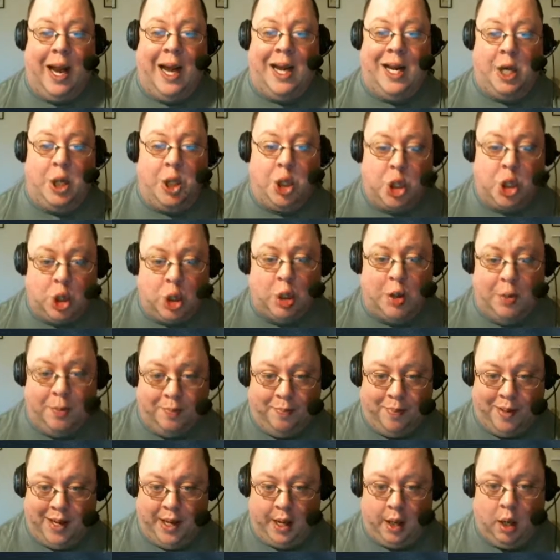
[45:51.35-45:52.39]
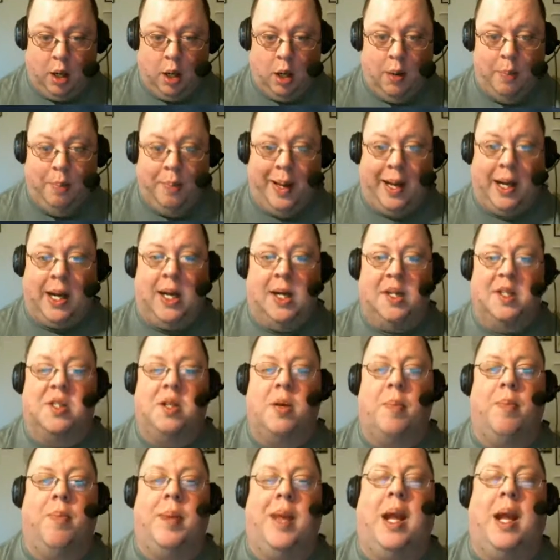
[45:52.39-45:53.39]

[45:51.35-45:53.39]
and it shouldn't be, because